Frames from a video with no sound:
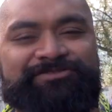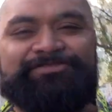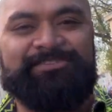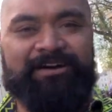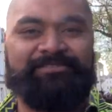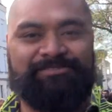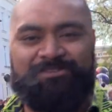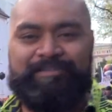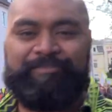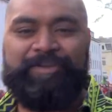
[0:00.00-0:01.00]
You just can't
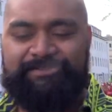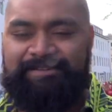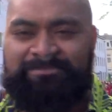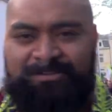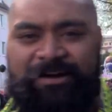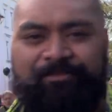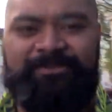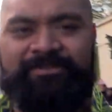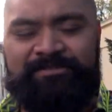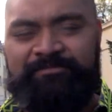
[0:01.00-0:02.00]
describe it, what's actually
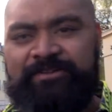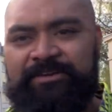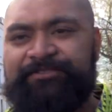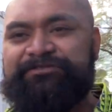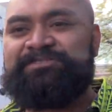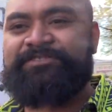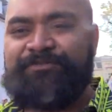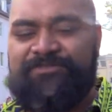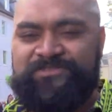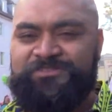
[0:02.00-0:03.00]
happening. Something that you have to see
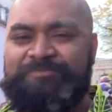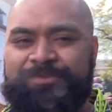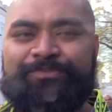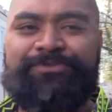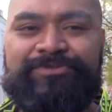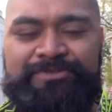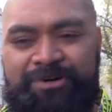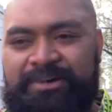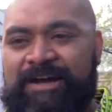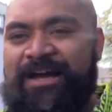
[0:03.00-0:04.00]
for yourself, people
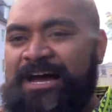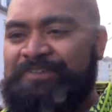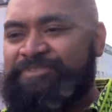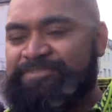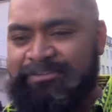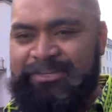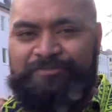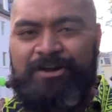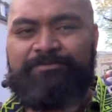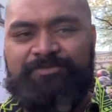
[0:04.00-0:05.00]
having to leave
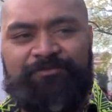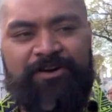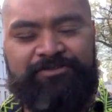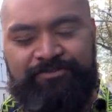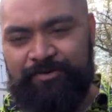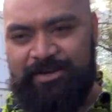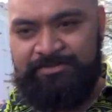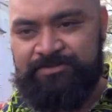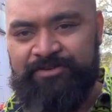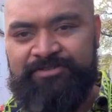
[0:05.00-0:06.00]
homes or find new
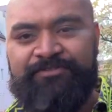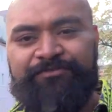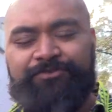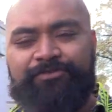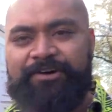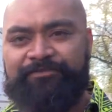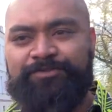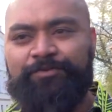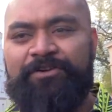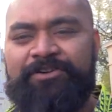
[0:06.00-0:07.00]
ways to grow their food or having
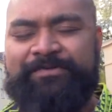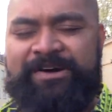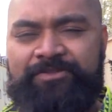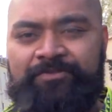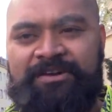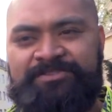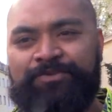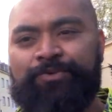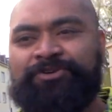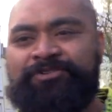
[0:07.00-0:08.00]
to worry about the
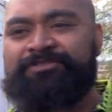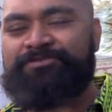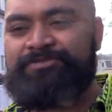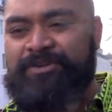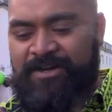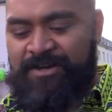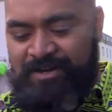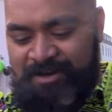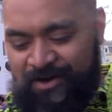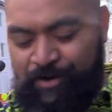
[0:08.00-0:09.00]
rising waters
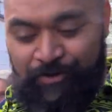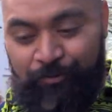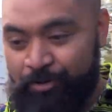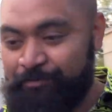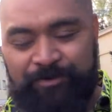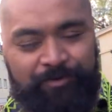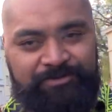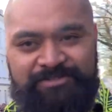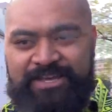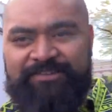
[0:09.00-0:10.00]
or the warming
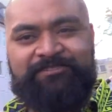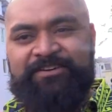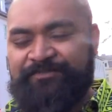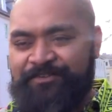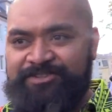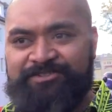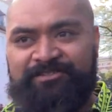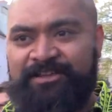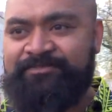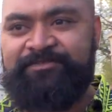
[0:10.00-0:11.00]
waters even, and fish
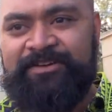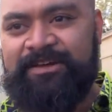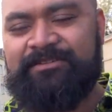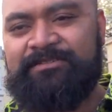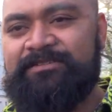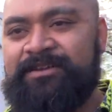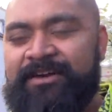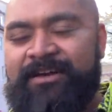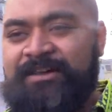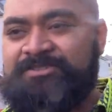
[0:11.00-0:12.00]
leaving,
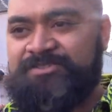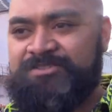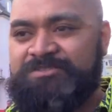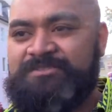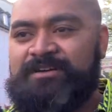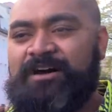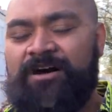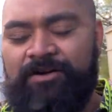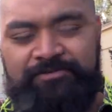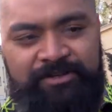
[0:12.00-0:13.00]
and it's just a
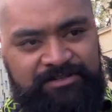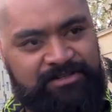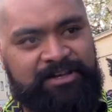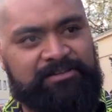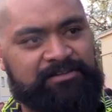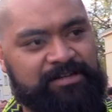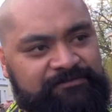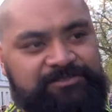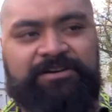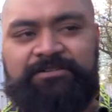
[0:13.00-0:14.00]
whole need to change
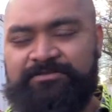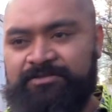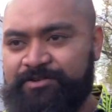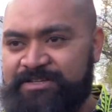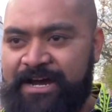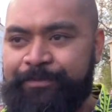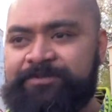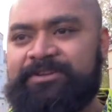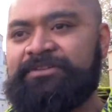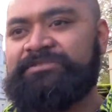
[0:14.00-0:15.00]
lifestyle to
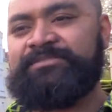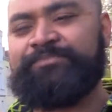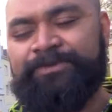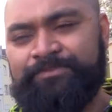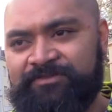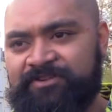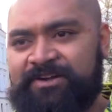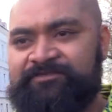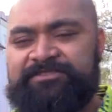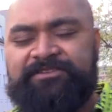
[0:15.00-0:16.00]
adapt, and some people even
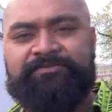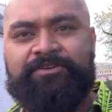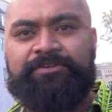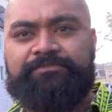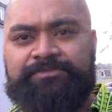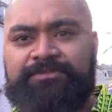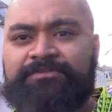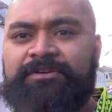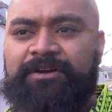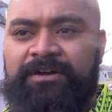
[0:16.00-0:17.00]
having to leave home.
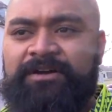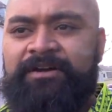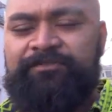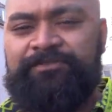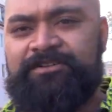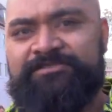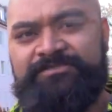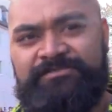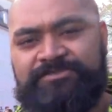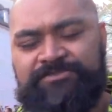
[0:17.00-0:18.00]
So for us,
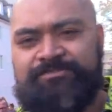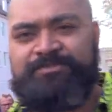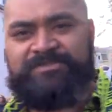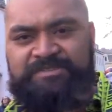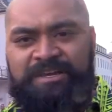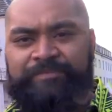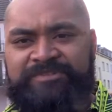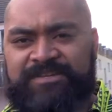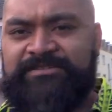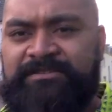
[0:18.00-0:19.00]
there's no choice but to stand up and say